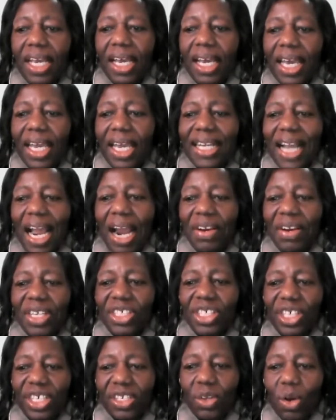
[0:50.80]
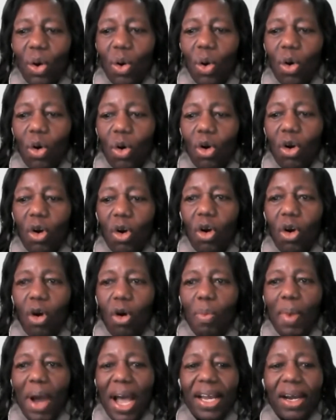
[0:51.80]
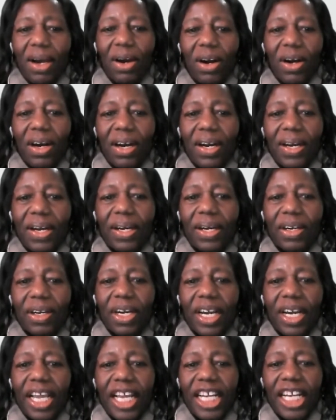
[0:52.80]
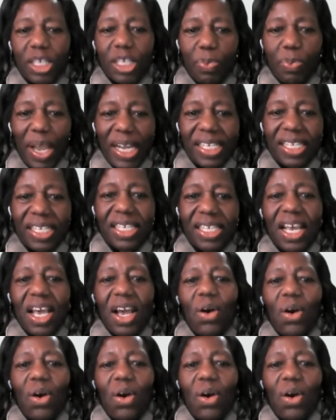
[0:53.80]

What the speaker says: encourages or expects